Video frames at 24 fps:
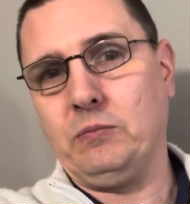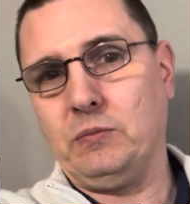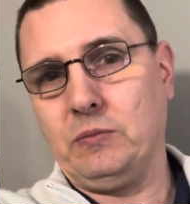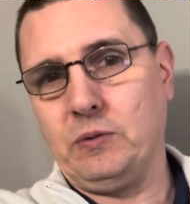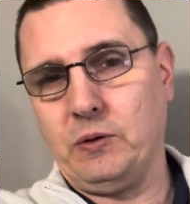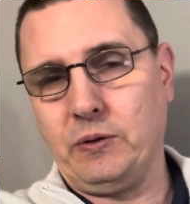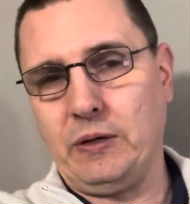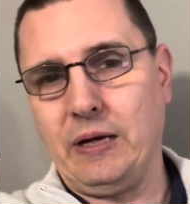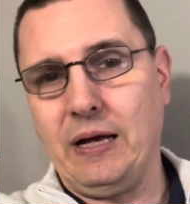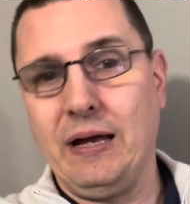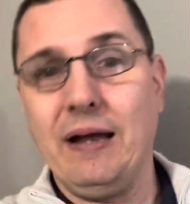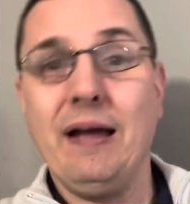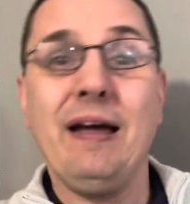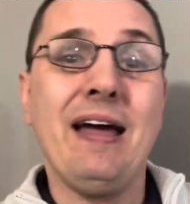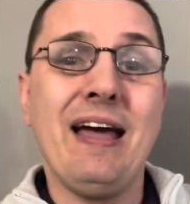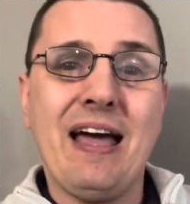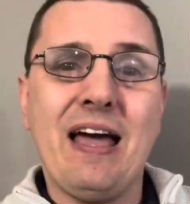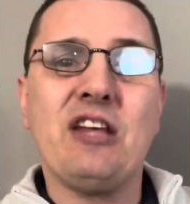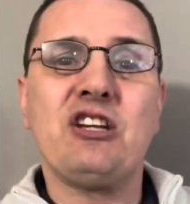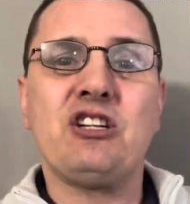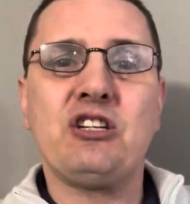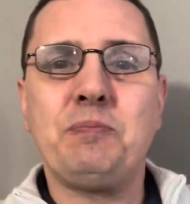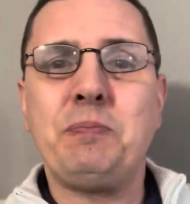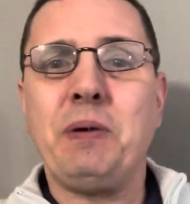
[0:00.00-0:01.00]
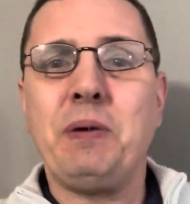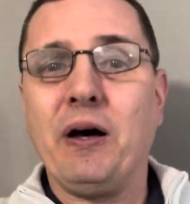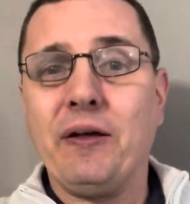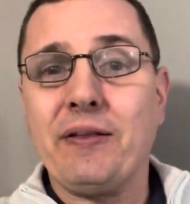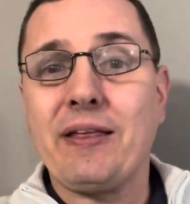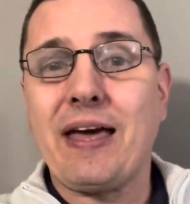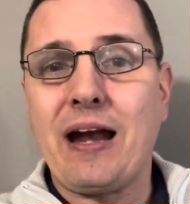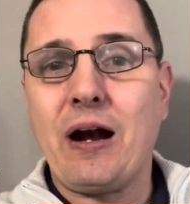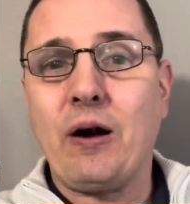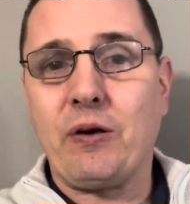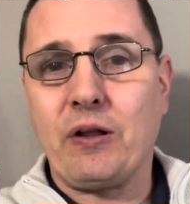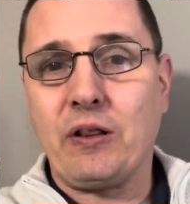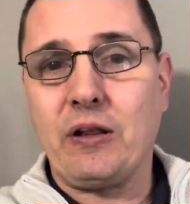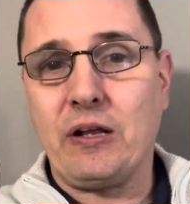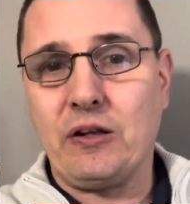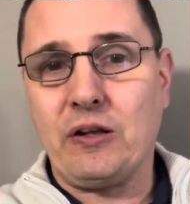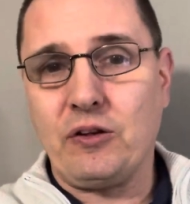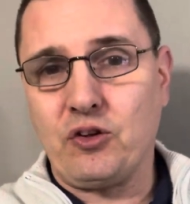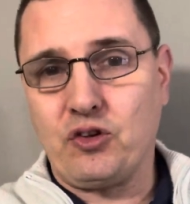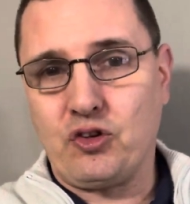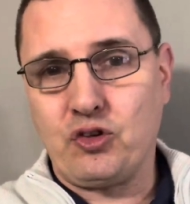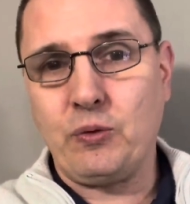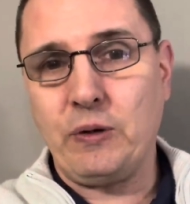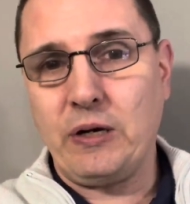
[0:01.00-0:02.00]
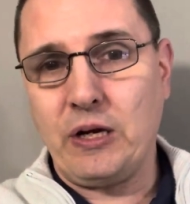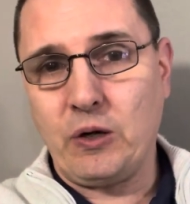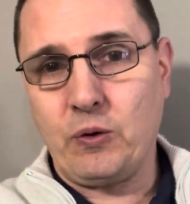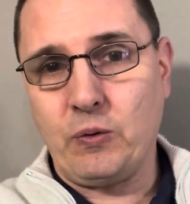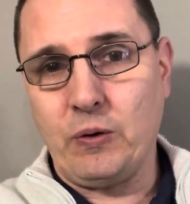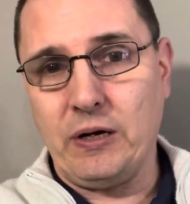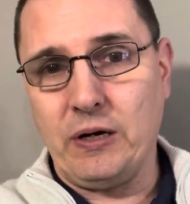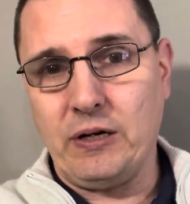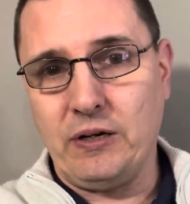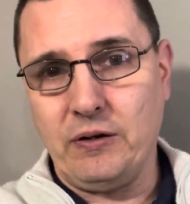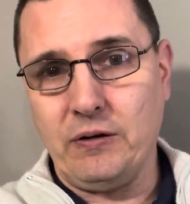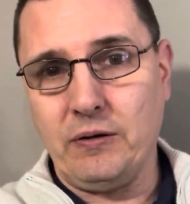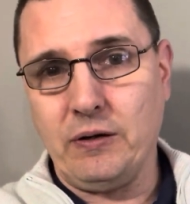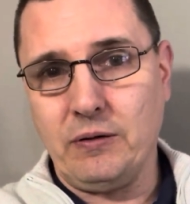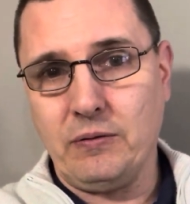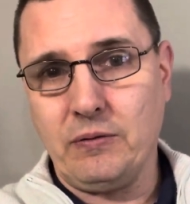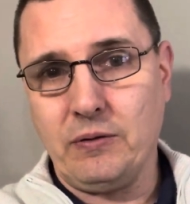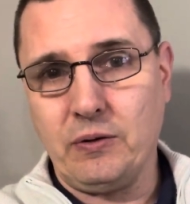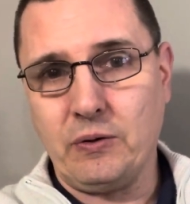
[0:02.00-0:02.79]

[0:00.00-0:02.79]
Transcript: Okay, spell that out in the screening criteria.